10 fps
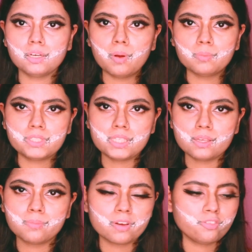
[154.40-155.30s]
So I'm
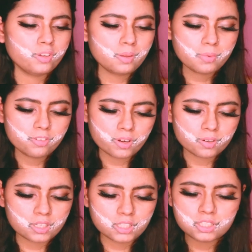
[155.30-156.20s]
taking my Fit Me
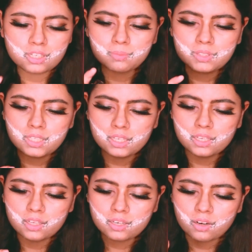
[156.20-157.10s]
foundation, I'm
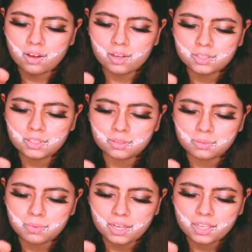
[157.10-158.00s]
taking it
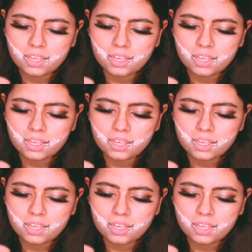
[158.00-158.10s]
onto my